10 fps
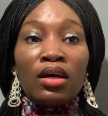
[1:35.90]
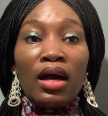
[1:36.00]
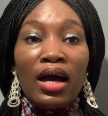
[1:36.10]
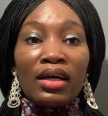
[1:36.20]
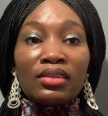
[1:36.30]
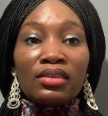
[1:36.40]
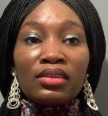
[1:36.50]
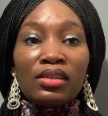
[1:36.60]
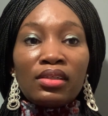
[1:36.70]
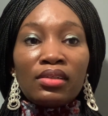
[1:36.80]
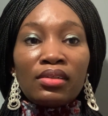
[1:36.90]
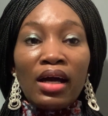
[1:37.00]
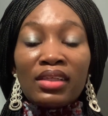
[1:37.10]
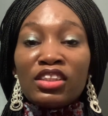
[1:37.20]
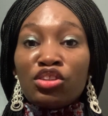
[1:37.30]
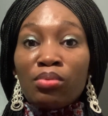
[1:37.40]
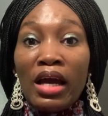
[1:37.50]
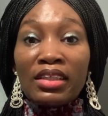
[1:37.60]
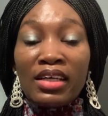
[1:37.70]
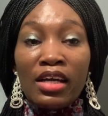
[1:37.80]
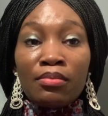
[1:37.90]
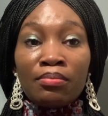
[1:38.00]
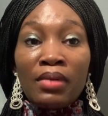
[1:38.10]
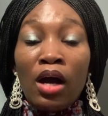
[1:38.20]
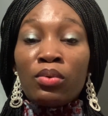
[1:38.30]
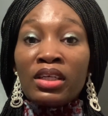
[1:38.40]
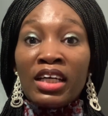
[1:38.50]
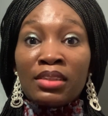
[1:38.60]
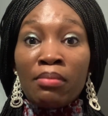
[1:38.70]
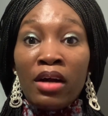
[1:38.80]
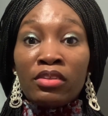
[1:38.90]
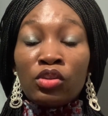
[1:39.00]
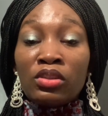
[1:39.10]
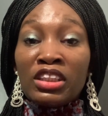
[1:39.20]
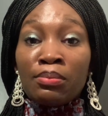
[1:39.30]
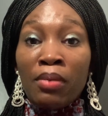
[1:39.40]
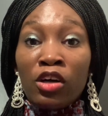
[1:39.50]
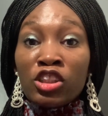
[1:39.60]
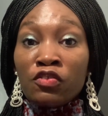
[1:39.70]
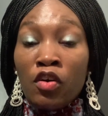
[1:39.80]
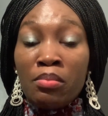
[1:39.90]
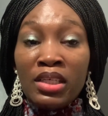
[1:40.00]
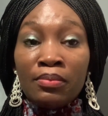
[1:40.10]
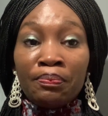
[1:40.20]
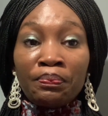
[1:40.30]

and at his right time, I will get married to his spouse for me.